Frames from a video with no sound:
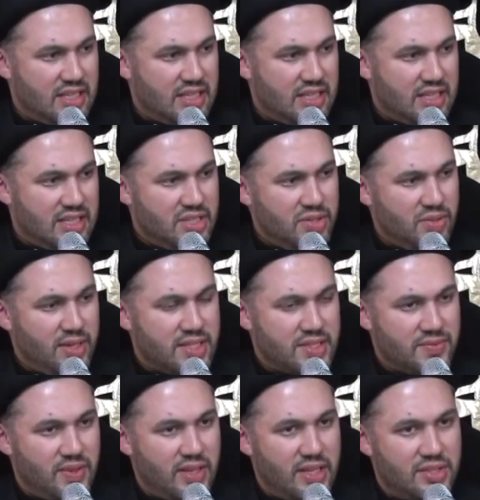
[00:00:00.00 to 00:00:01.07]
You ask for
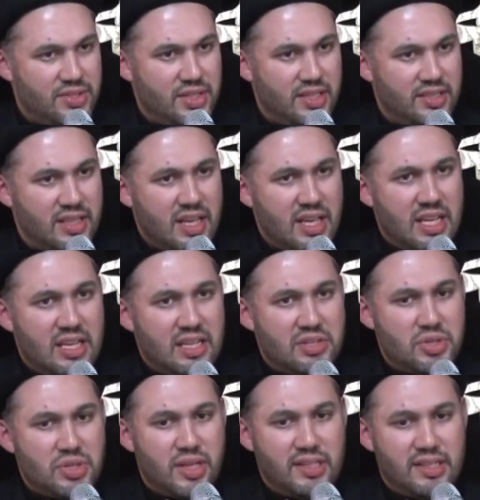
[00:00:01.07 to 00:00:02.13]
hajat.
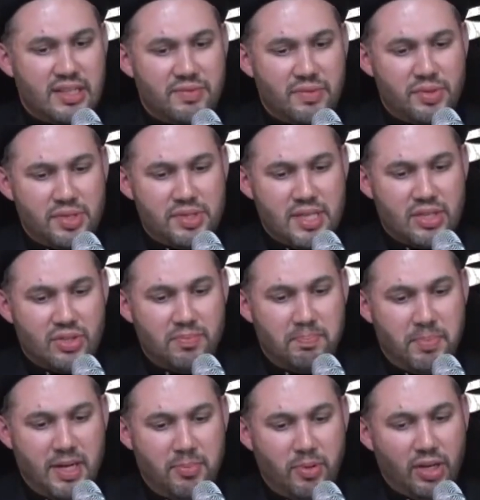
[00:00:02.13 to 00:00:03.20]
Inshallah, for the sake of
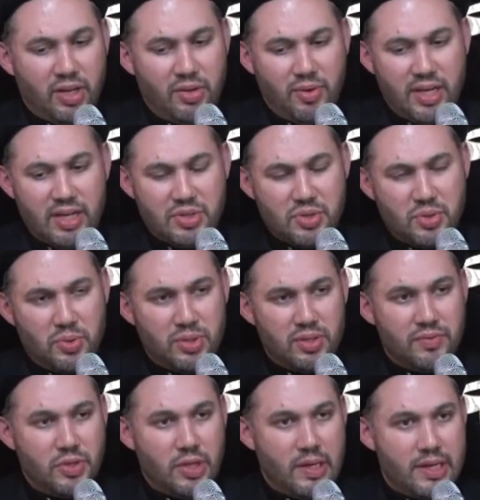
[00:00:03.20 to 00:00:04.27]
Bab al-Hawaj, all of your
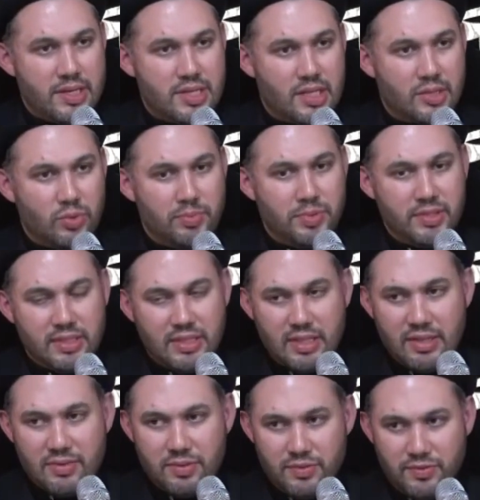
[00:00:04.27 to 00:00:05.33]
hajat will be
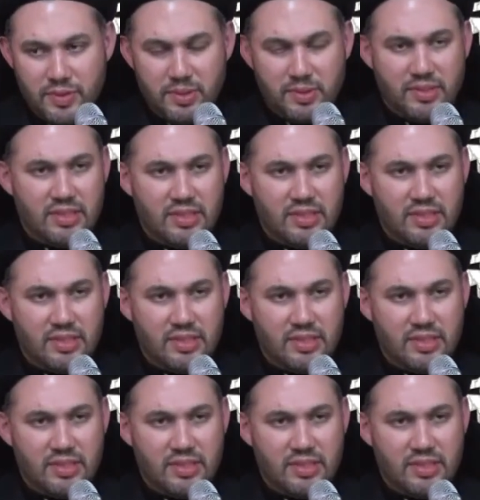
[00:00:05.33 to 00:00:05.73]
fulfilled.